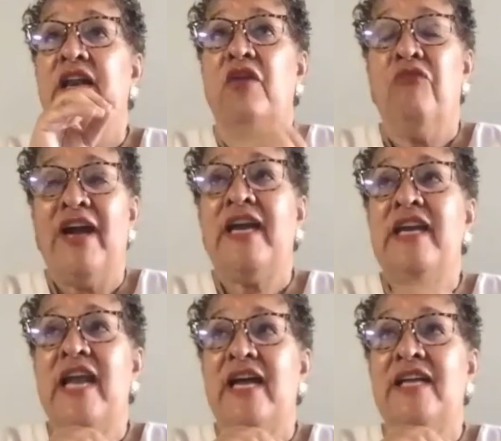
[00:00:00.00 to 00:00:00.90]

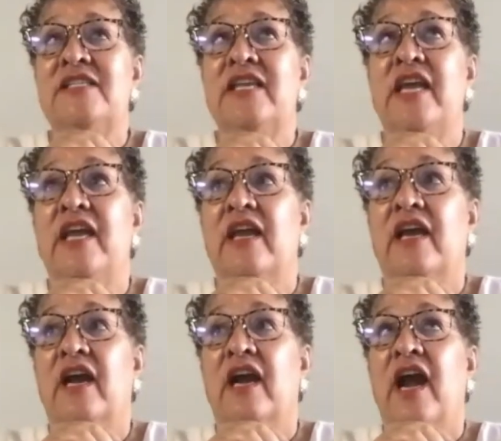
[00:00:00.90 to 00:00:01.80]
recognizing
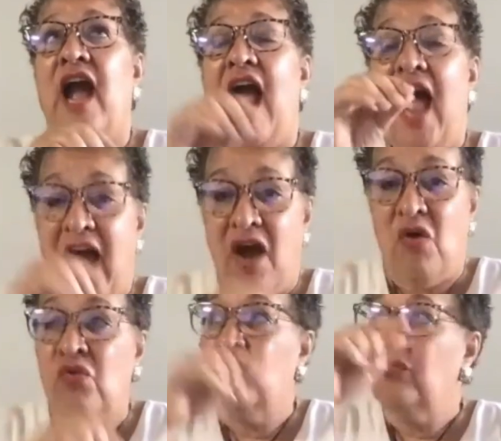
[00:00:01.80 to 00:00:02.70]

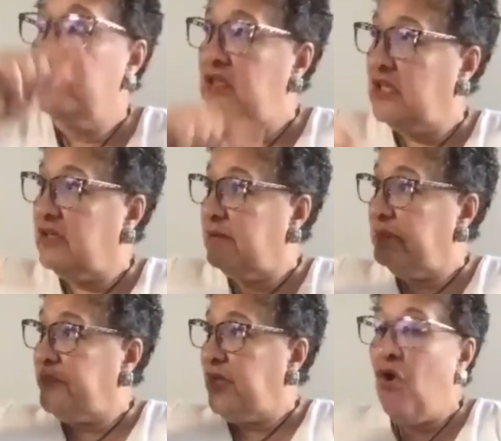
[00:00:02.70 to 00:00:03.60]
how the
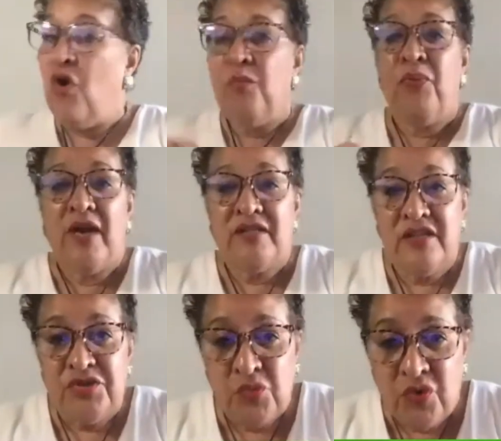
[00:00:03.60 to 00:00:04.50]
whole
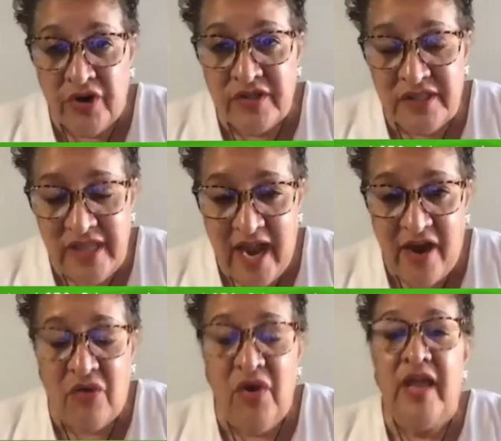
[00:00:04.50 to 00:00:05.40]
process works
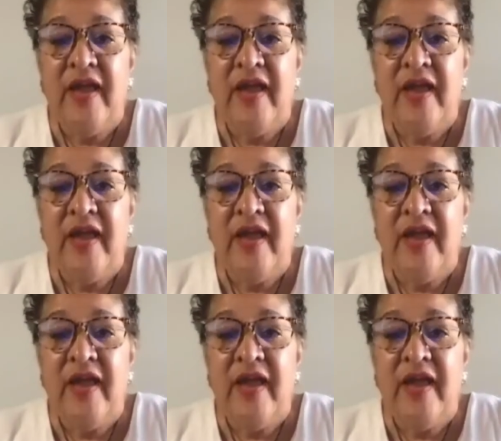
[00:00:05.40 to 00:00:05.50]
now,